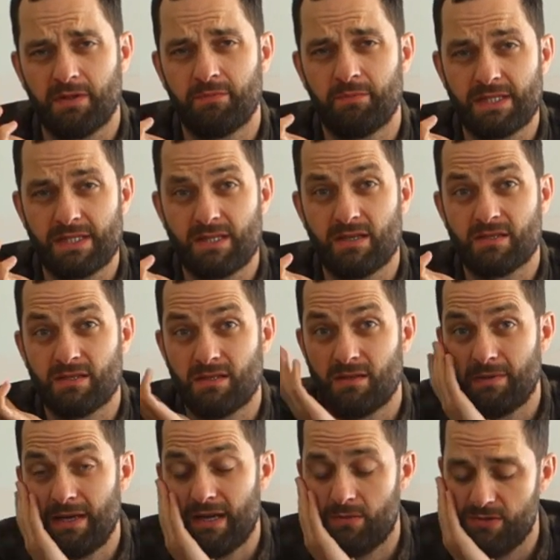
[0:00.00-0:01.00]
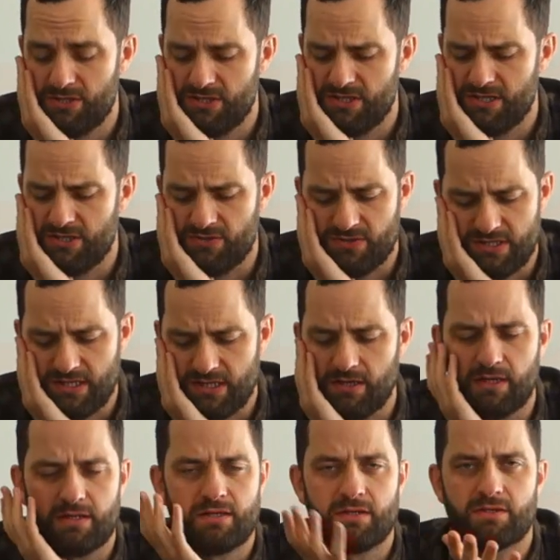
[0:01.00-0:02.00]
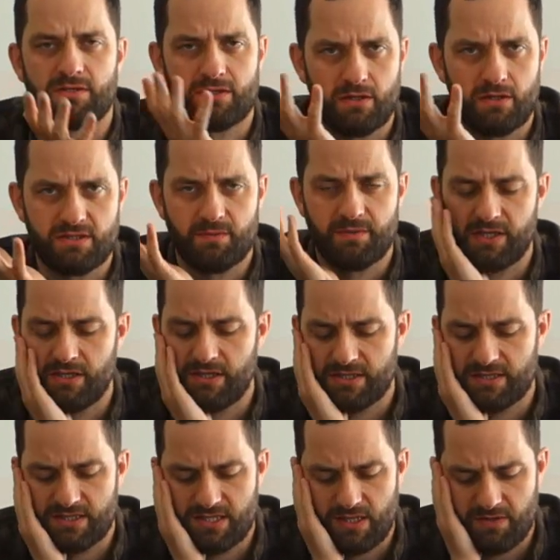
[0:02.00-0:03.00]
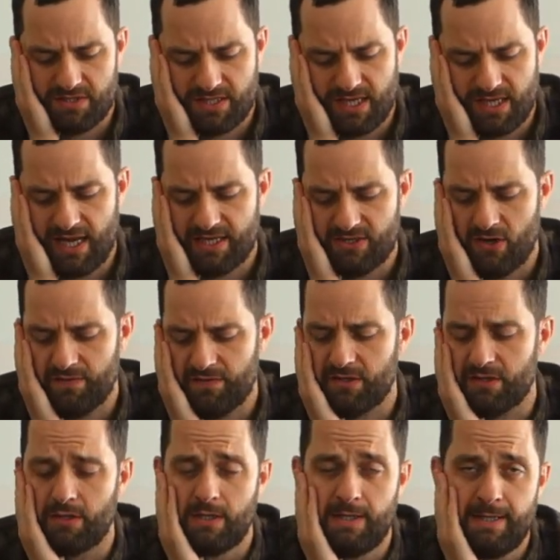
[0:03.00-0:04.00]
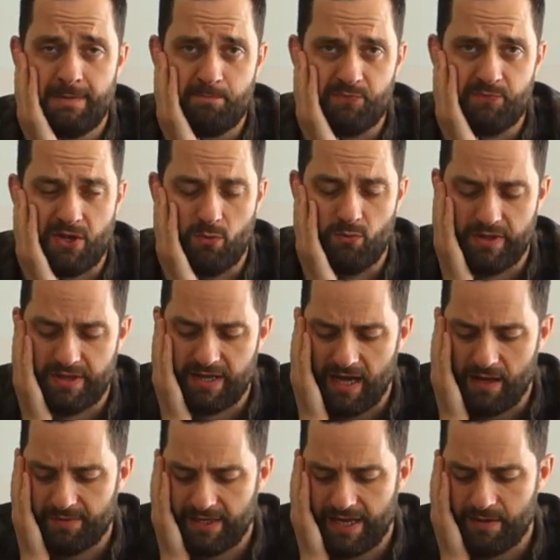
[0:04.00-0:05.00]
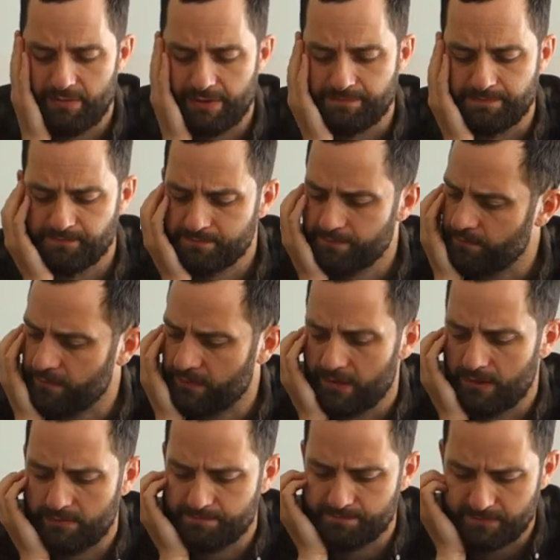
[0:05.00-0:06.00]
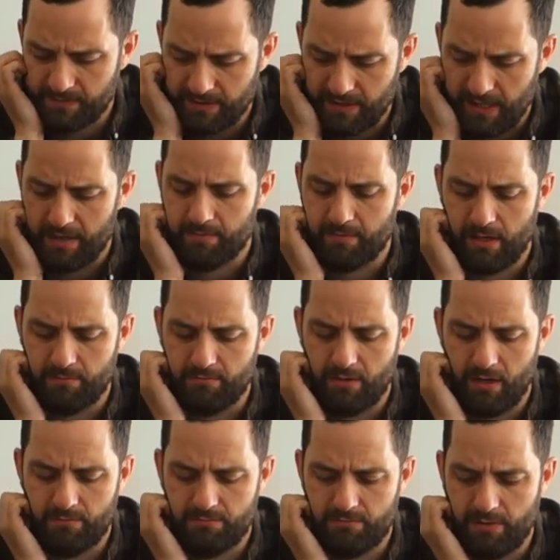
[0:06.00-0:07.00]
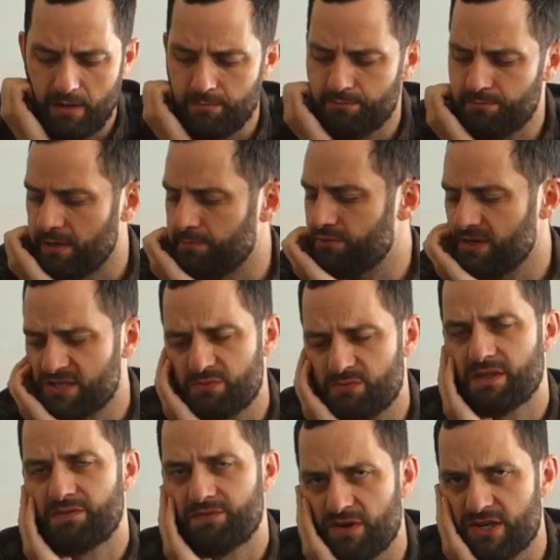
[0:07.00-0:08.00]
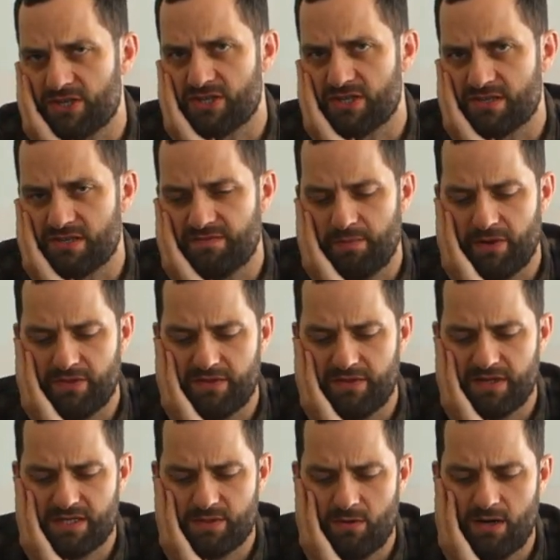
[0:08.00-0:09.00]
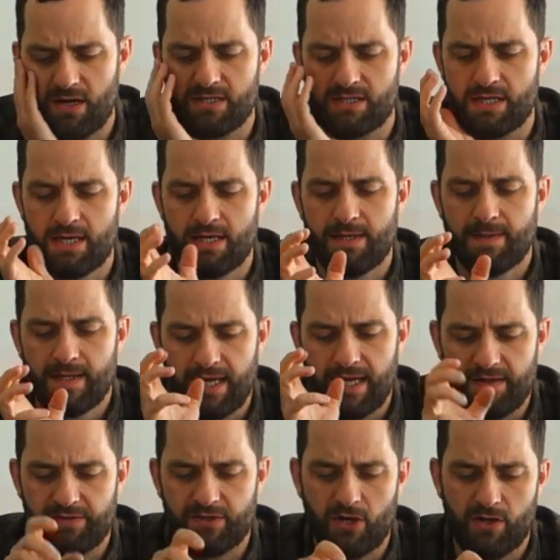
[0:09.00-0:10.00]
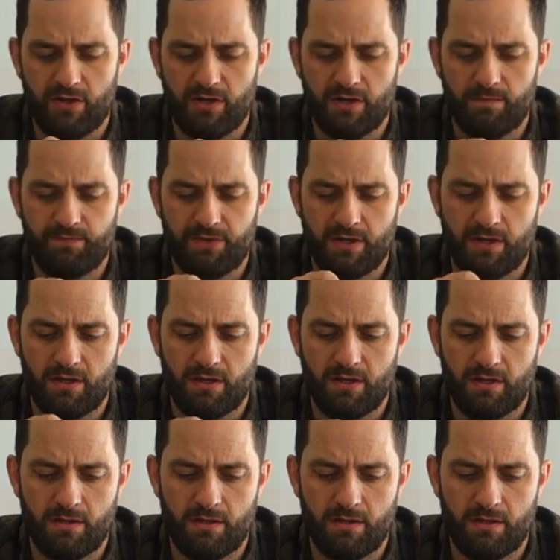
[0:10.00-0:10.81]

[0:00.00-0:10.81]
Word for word: bit of bitterness on the back, which is interesting. It's not something you necessarily see as often with Cabernet, but um, I'm, I'm, I'm, impressed with the freshness of both of these wines. Even though the, the,